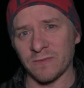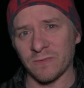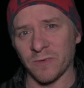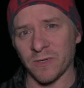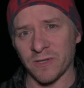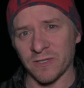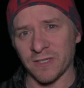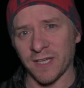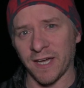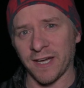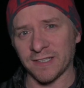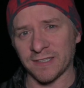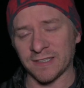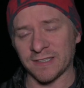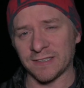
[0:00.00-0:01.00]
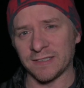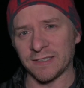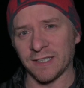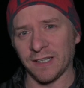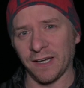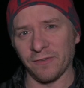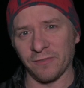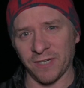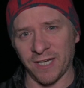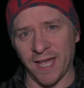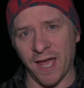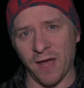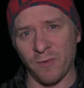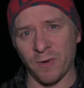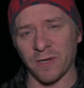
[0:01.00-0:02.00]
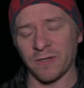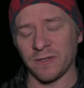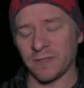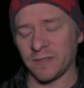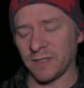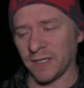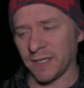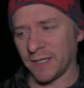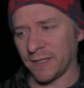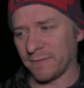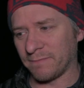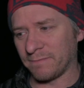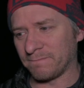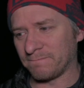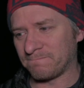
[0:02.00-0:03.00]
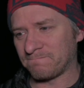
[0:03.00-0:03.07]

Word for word: worth of data every hour um,